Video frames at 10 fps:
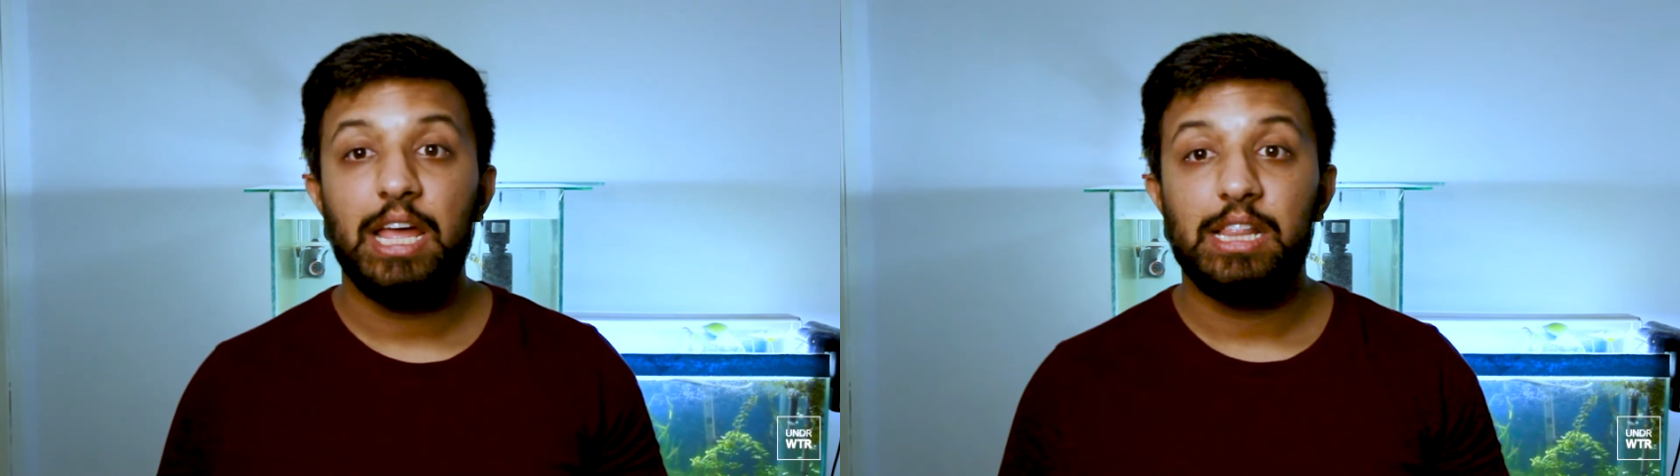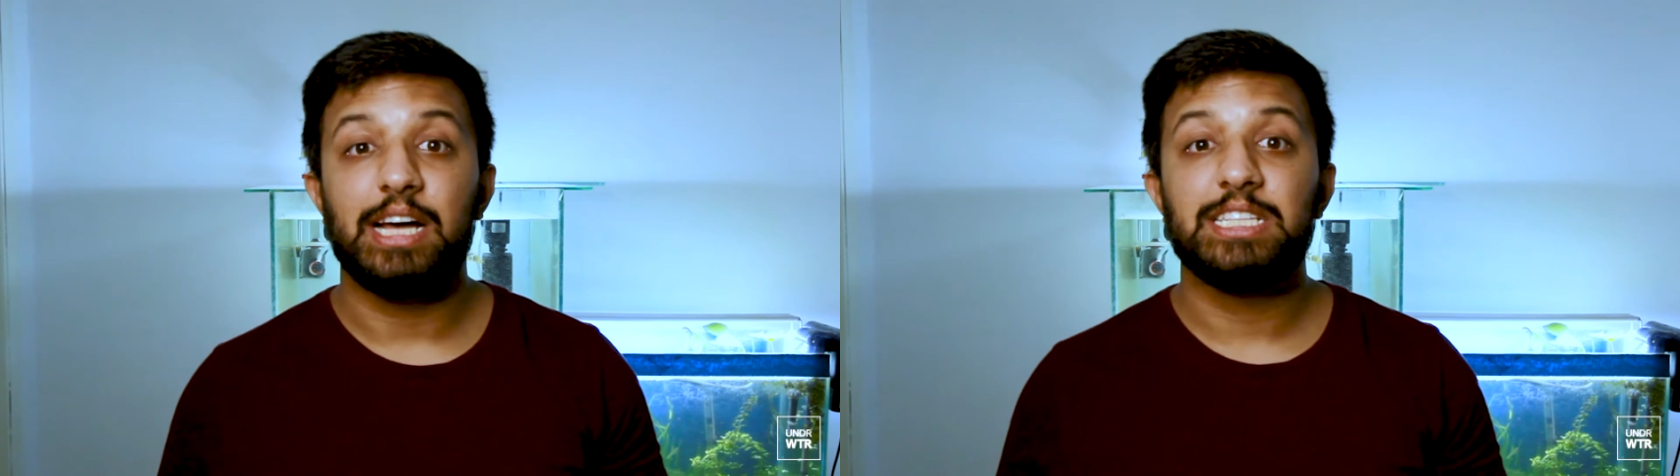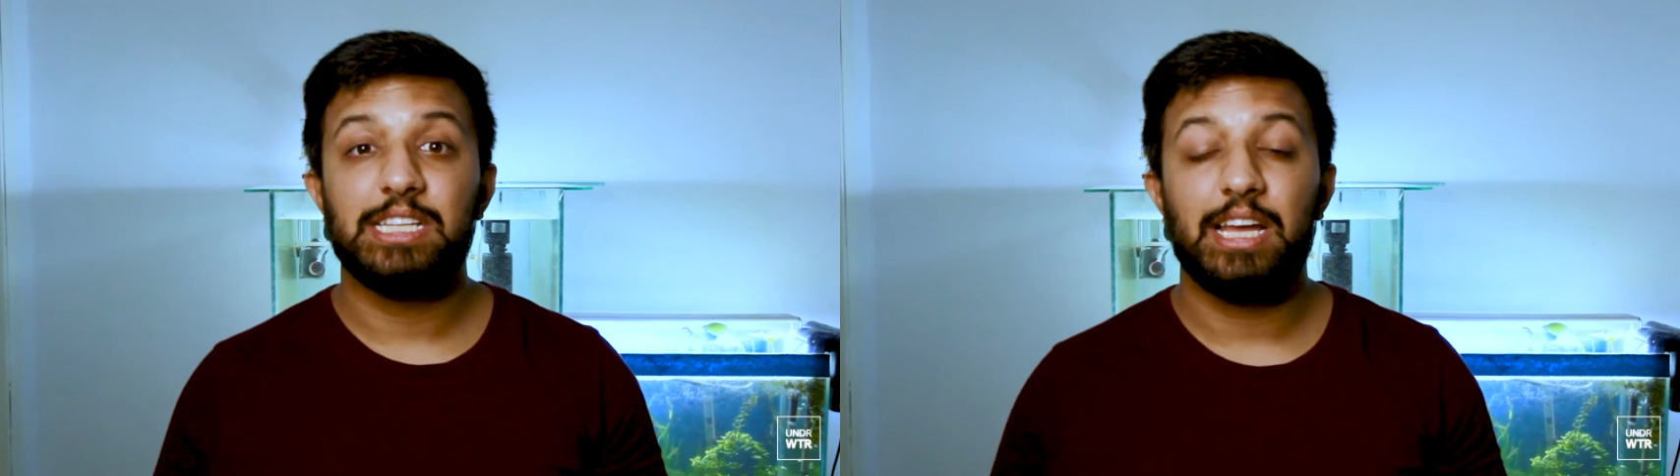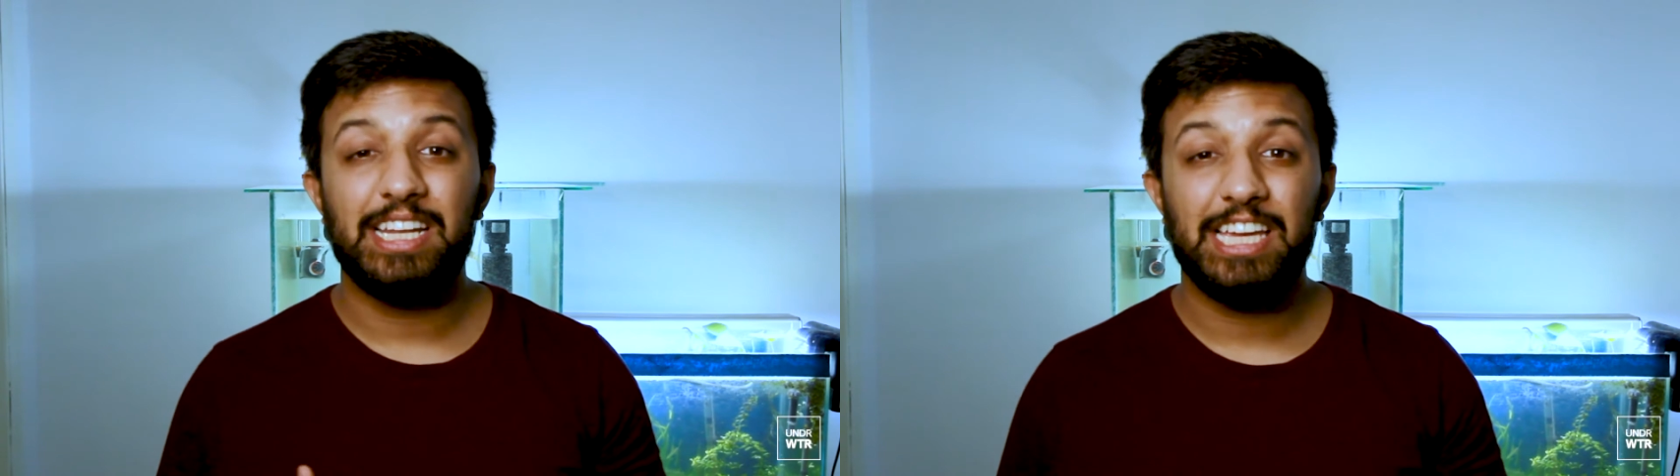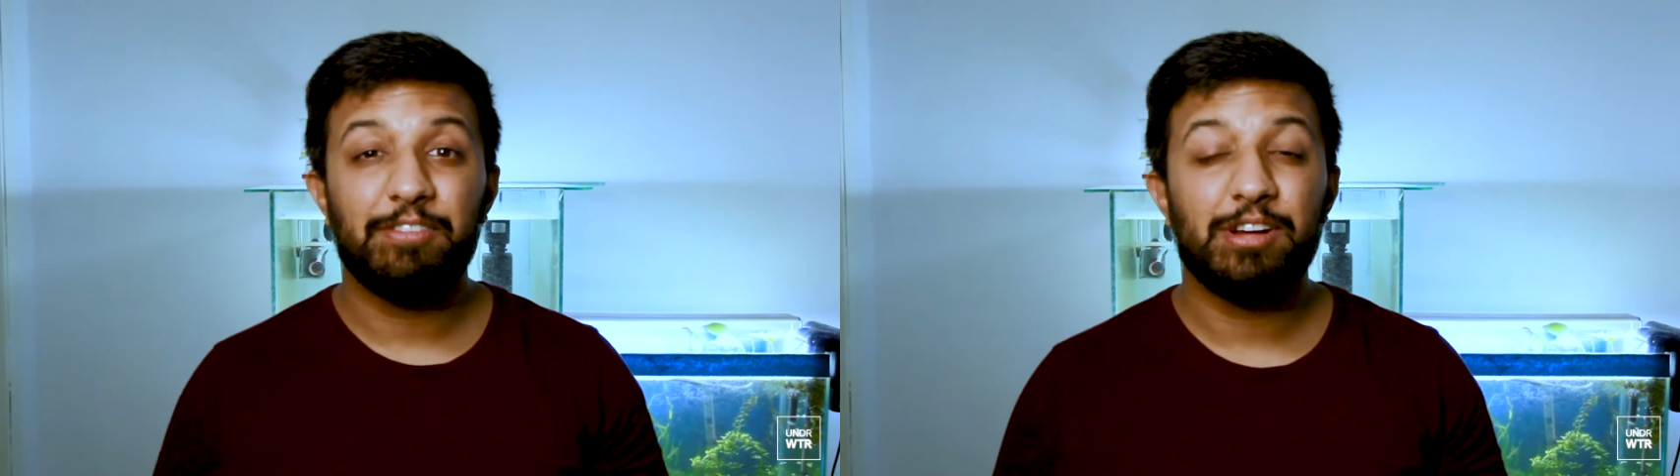that's
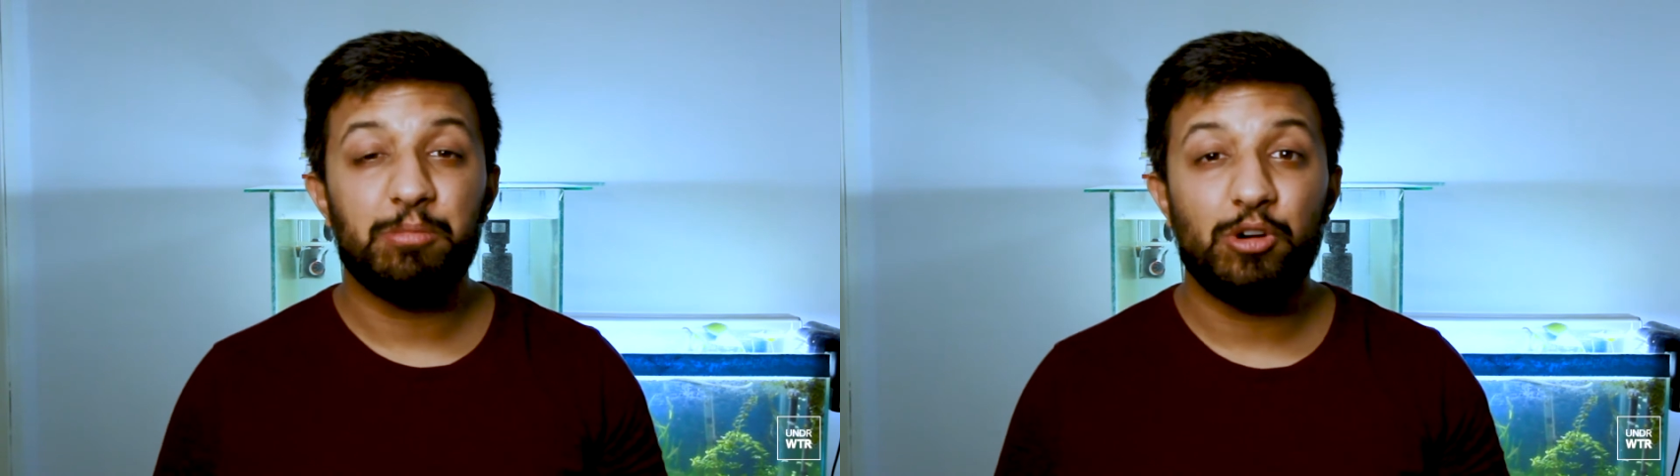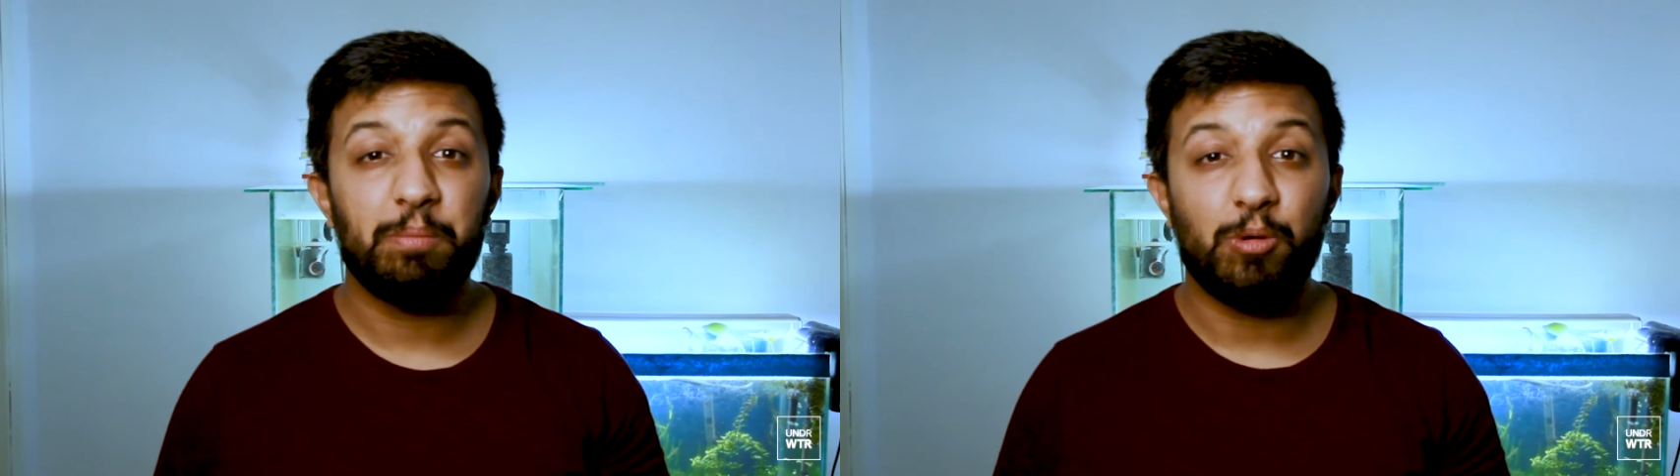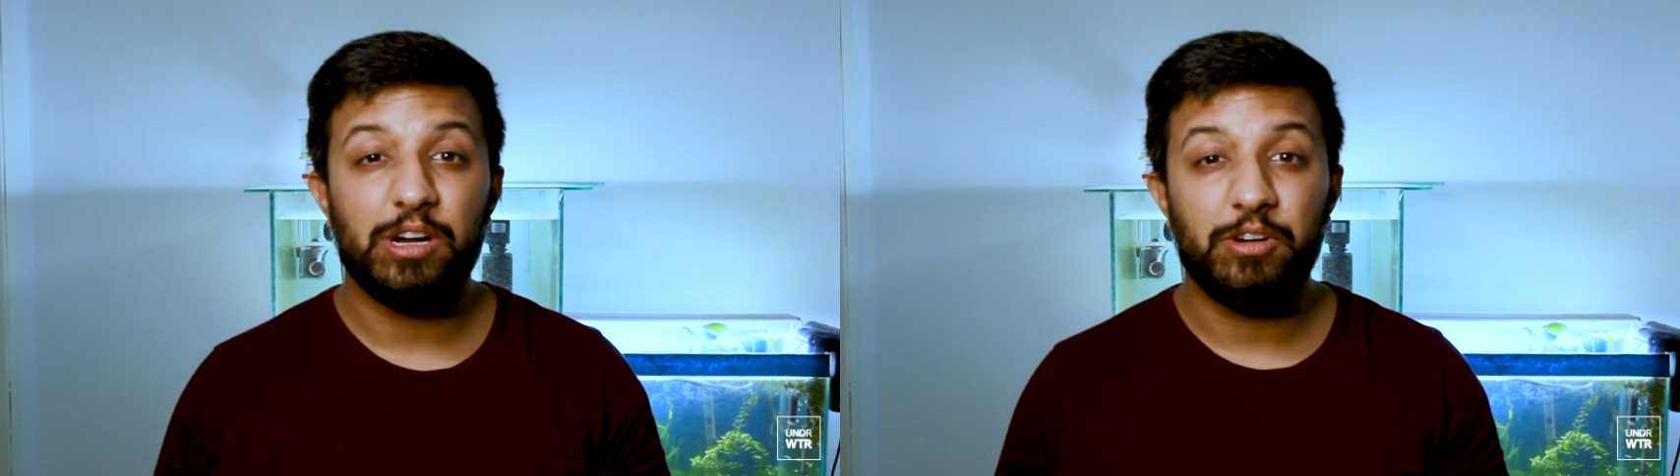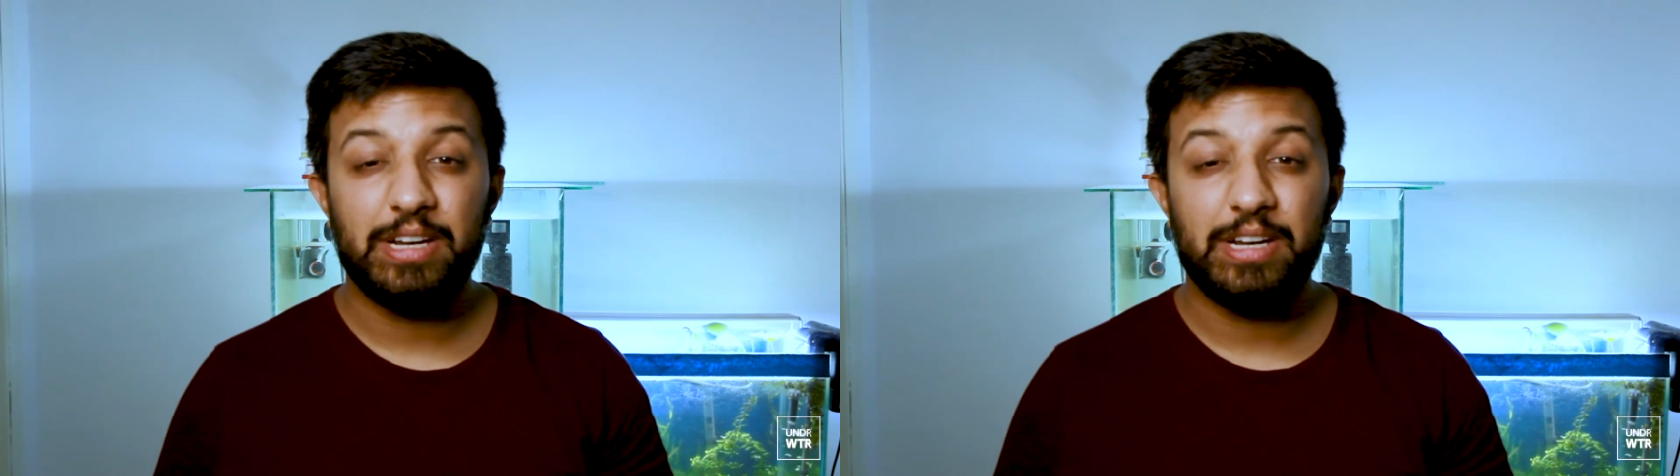an even more important